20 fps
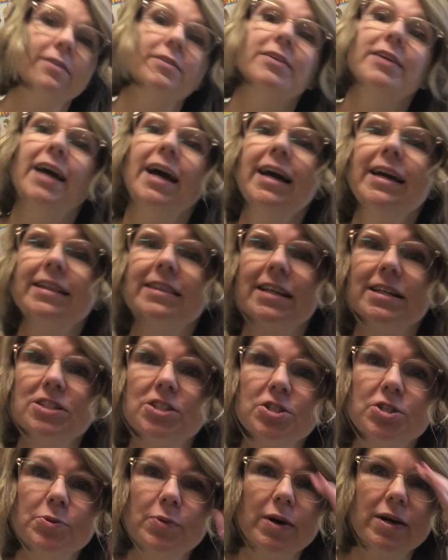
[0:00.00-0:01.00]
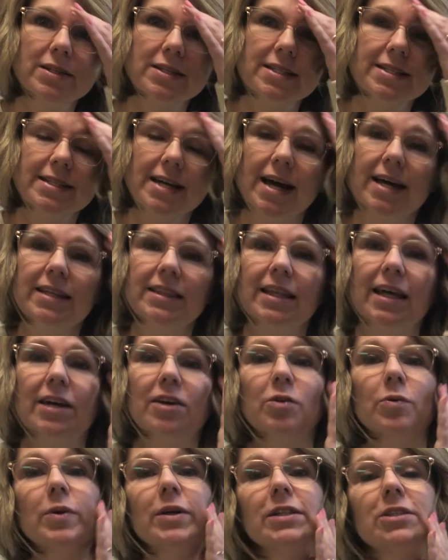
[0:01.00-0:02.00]
Okay, let's do our sign
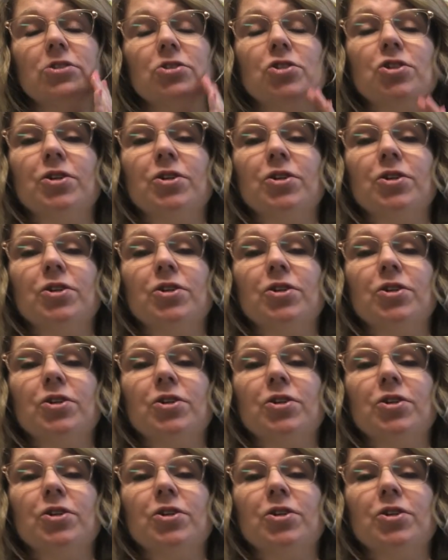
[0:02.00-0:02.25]
language.